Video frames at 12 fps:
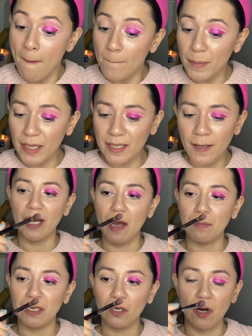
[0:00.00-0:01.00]
But
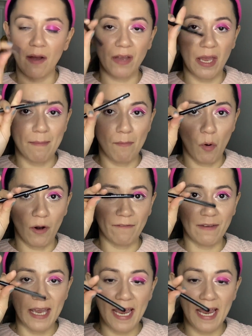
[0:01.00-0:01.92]
I'm going to grab a Morphe